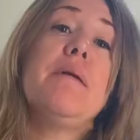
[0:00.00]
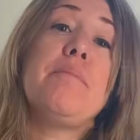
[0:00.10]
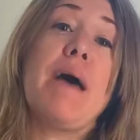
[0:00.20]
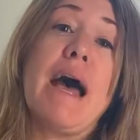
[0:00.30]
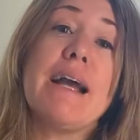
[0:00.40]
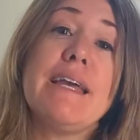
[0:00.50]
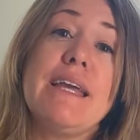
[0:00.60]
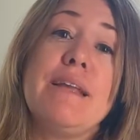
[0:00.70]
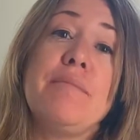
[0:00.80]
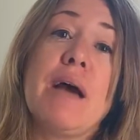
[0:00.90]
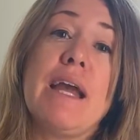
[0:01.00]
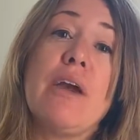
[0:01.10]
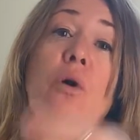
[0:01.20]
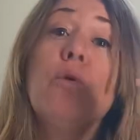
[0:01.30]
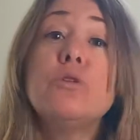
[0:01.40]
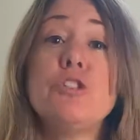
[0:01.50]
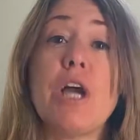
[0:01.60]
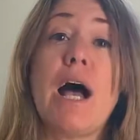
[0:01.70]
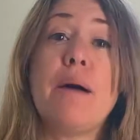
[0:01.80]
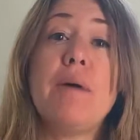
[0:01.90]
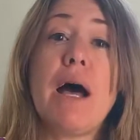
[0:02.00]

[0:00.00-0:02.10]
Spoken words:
back in my old job,